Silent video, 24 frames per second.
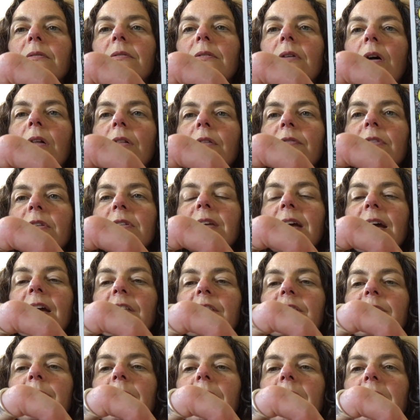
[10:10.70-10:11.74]
all of the
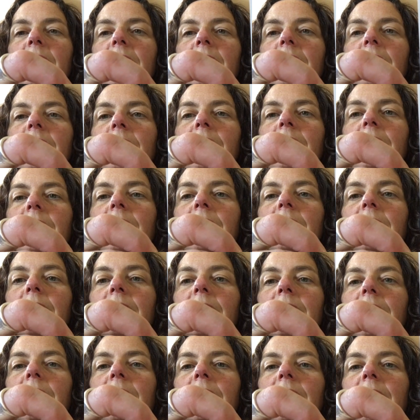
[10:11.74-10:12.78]
decks, but,
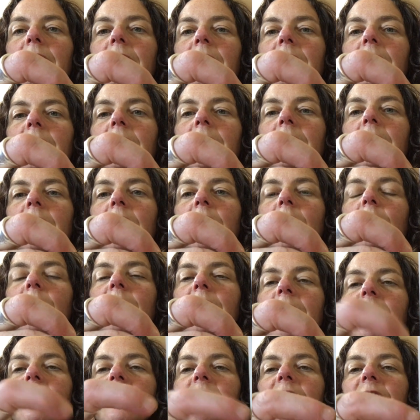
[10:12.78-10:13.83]
you know,
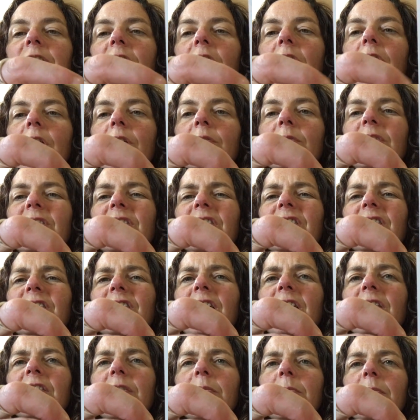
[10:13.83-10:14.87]
and this card, which is
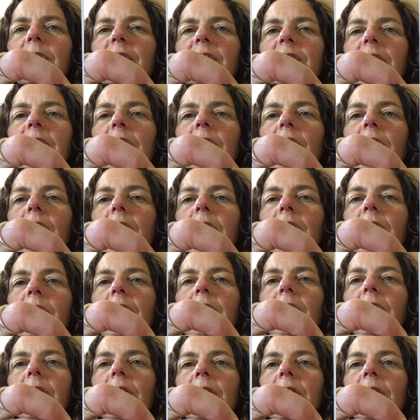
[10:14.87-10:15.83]
such a busy card.